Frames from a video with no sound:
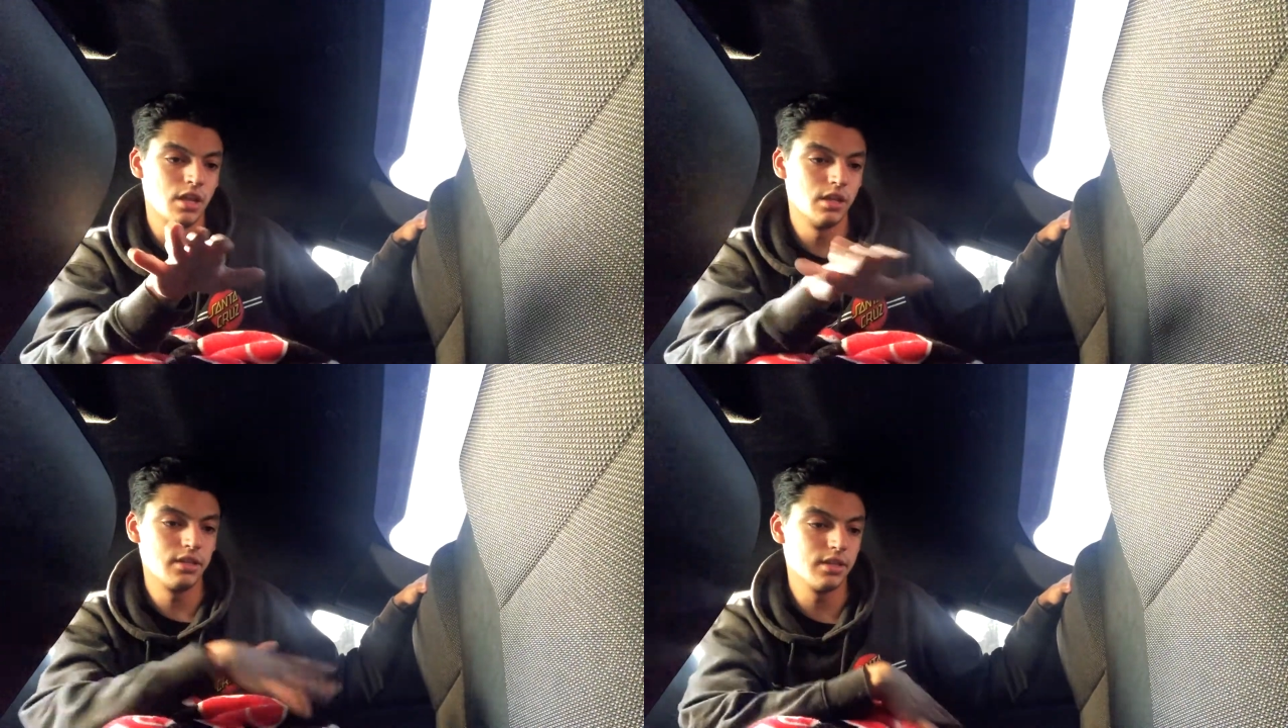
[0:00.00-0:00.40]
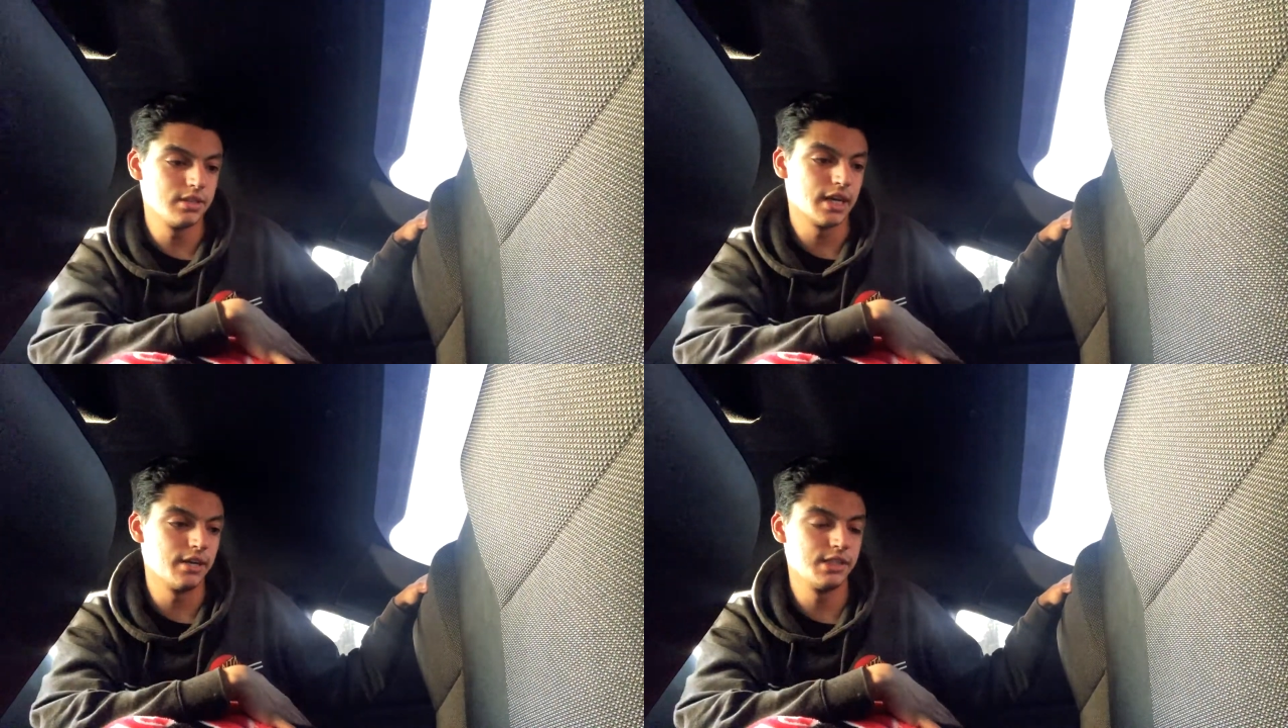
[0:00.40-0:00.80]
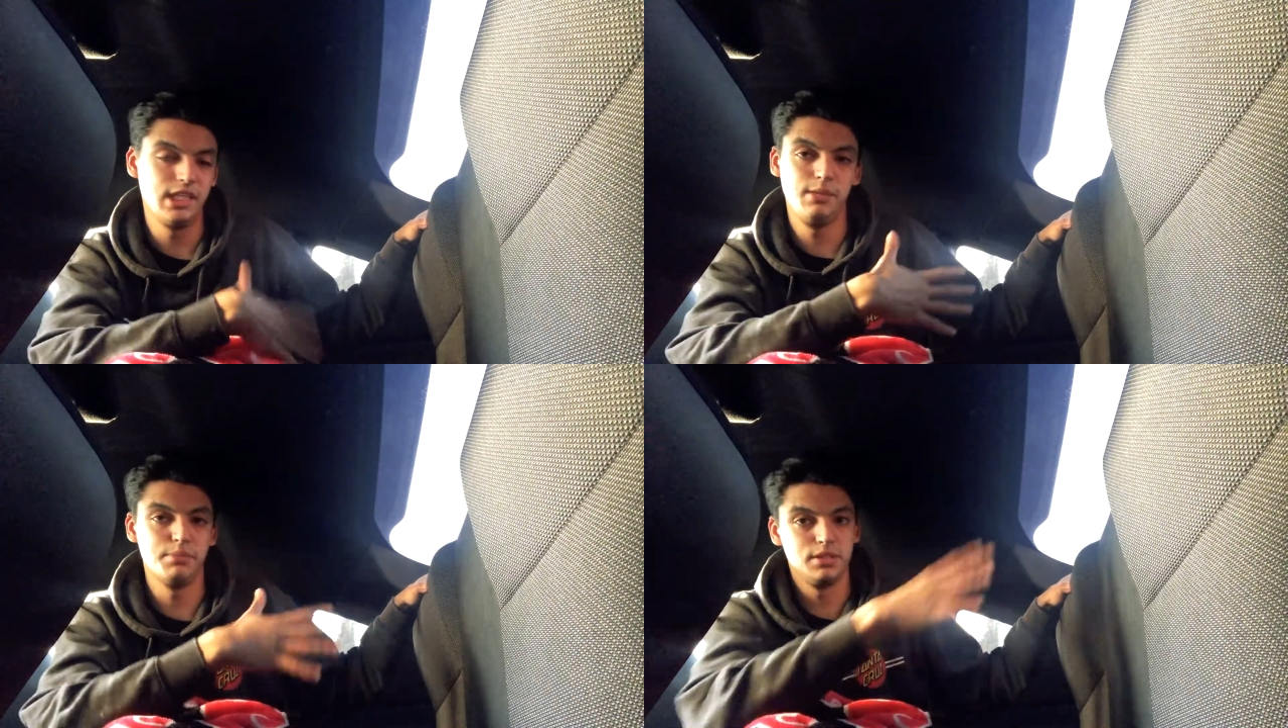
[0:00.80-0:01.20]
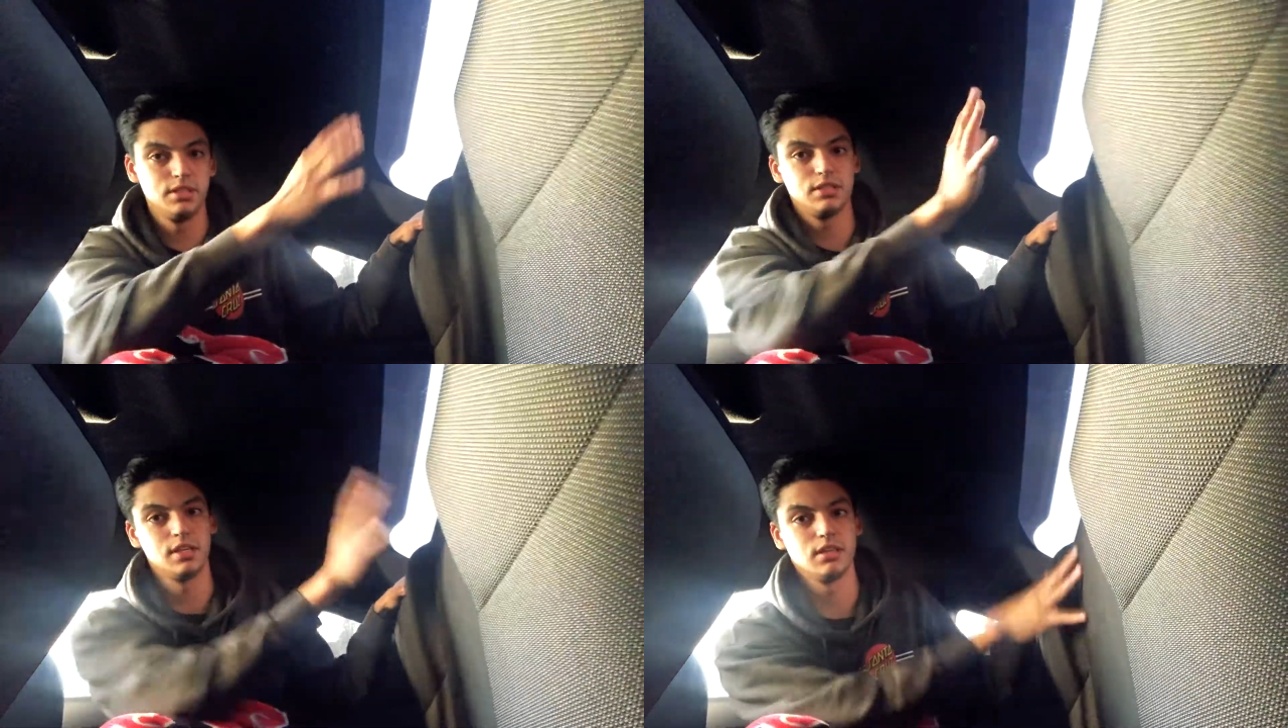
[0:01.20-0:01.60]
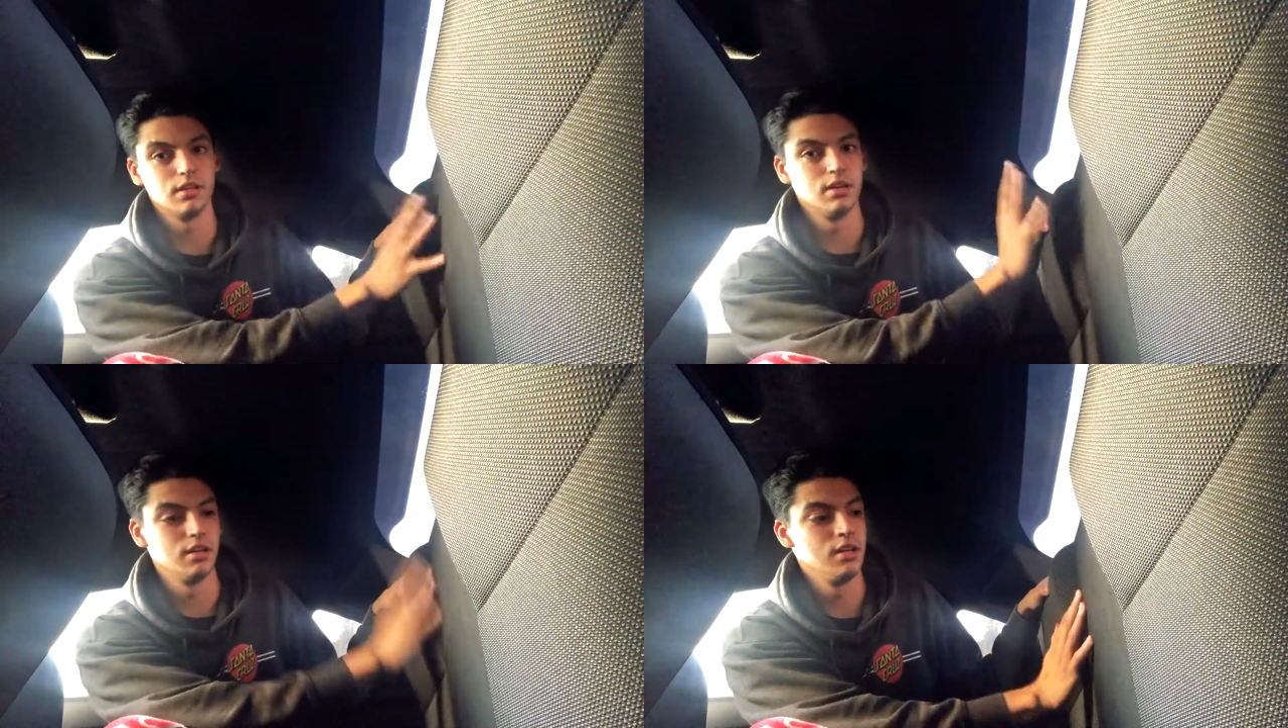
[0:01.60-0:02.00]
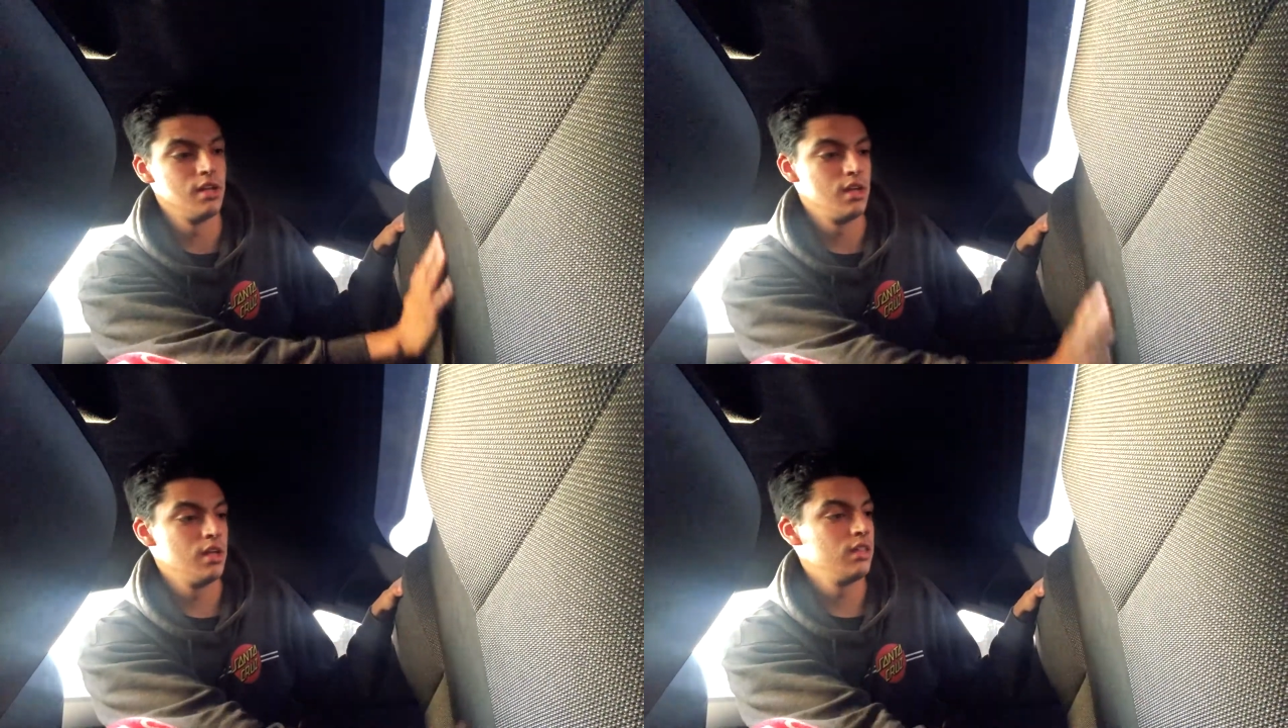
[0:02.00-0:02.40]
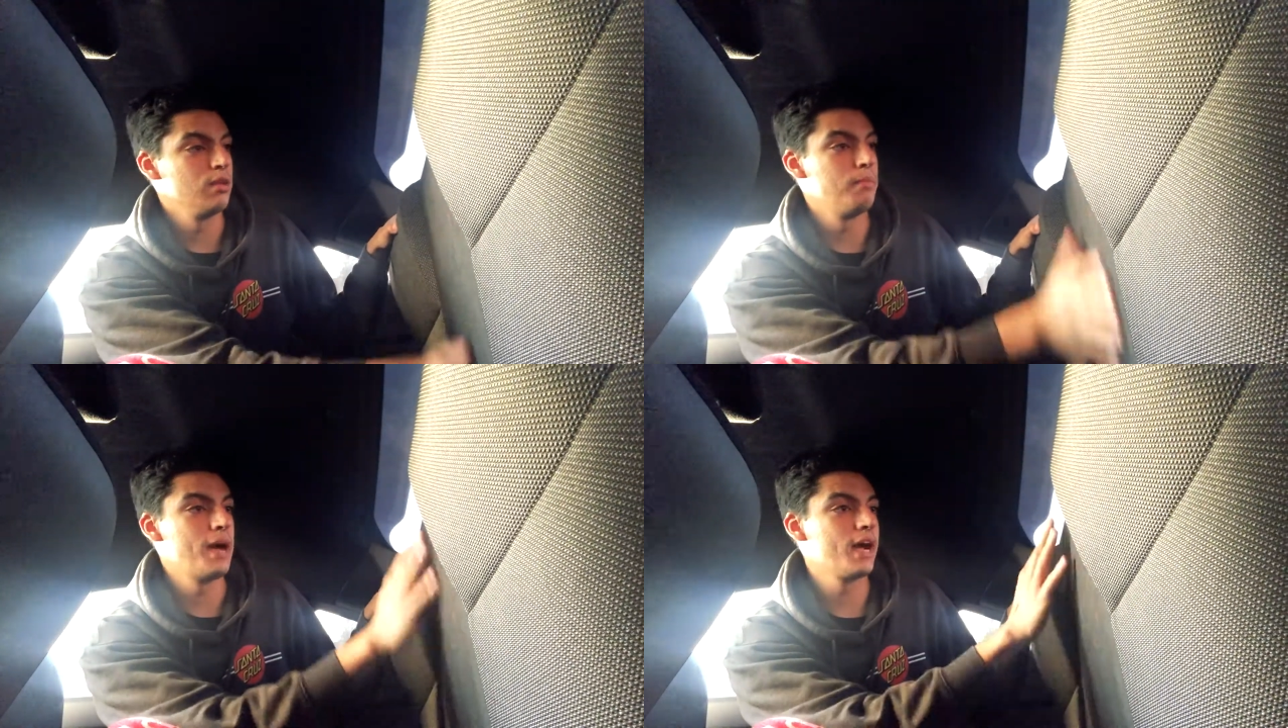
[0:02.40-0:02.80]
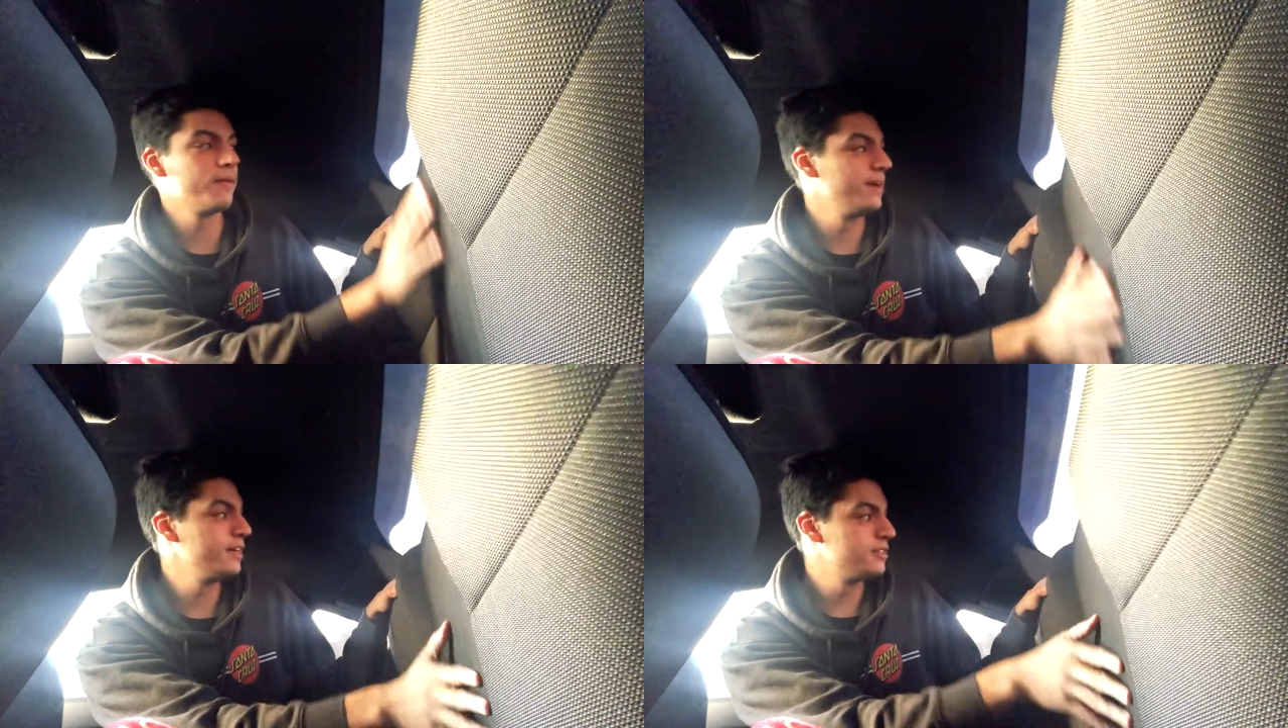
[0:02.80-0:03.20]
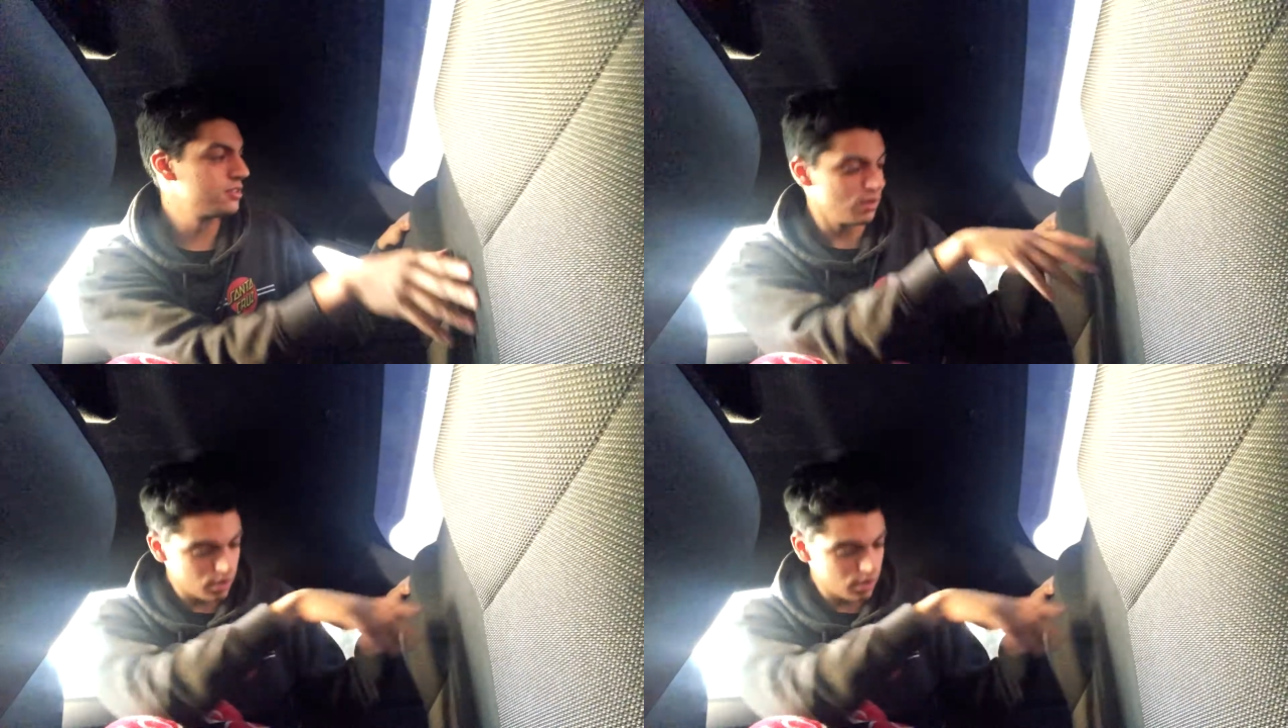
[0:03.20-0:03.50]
not the entire seat, but just like the backrest